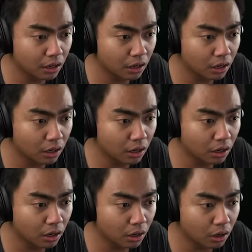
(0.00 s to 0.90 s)

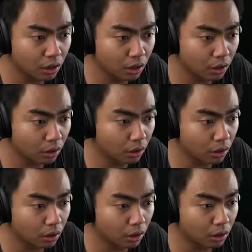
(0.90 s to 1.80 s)

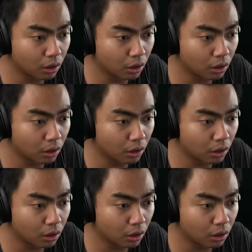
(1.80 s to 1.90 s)
(no one is talking)